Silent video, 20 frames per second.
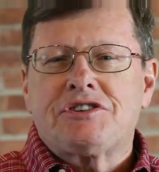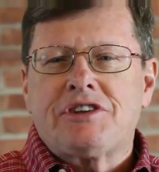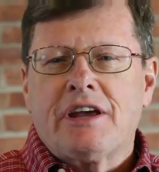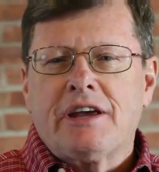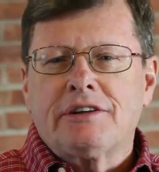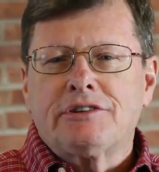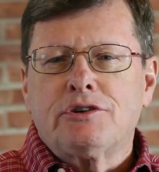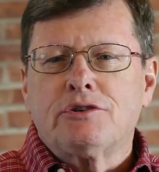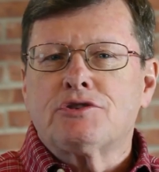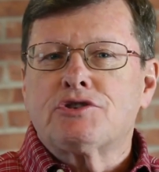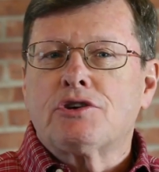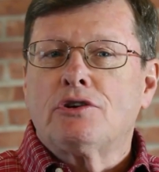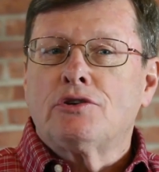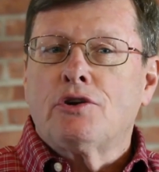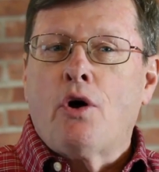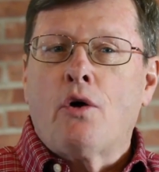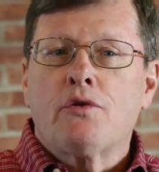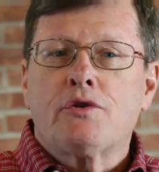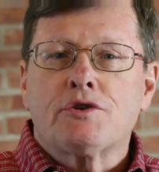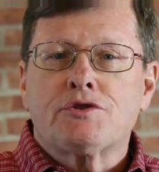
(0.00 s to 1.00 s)
said, You
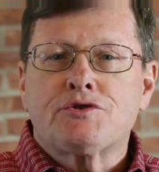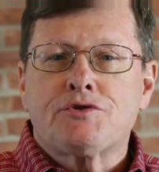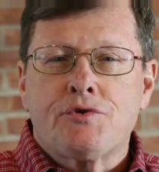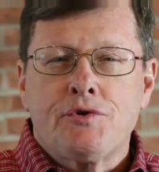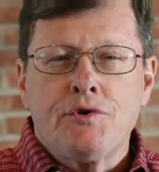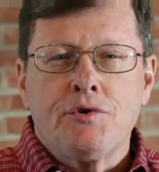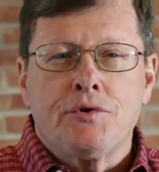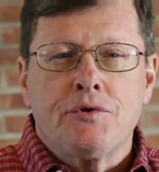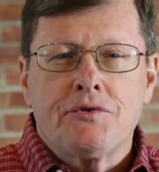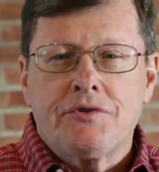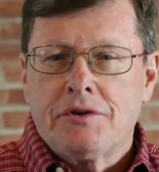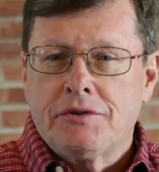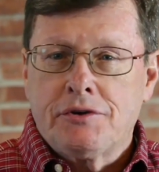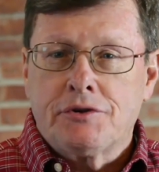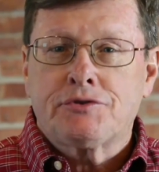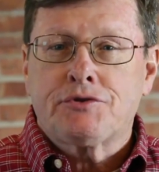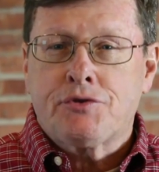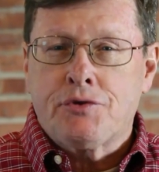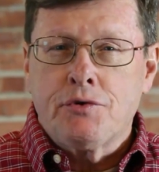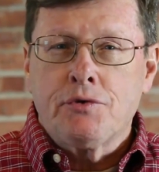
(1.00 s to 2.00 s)
shall know the truth,
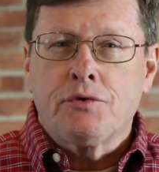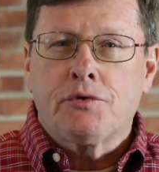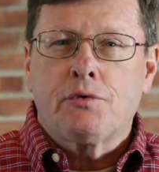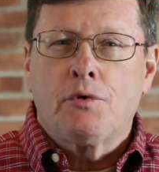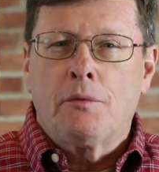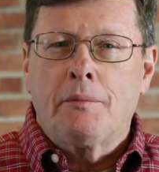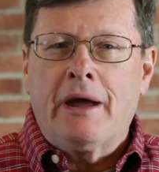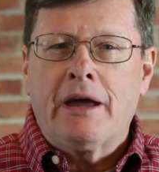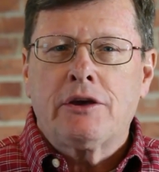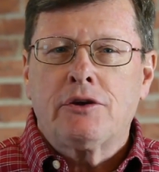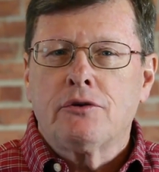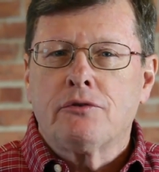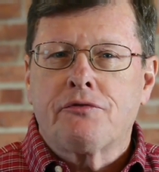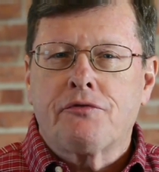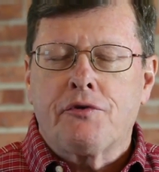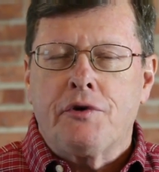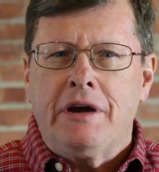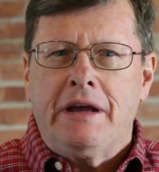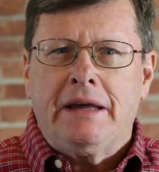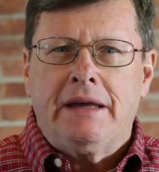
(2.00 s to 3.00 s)
and the truth will make you
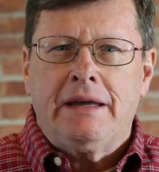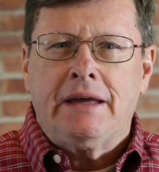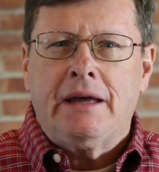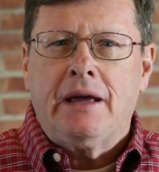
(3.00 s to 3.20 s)
free.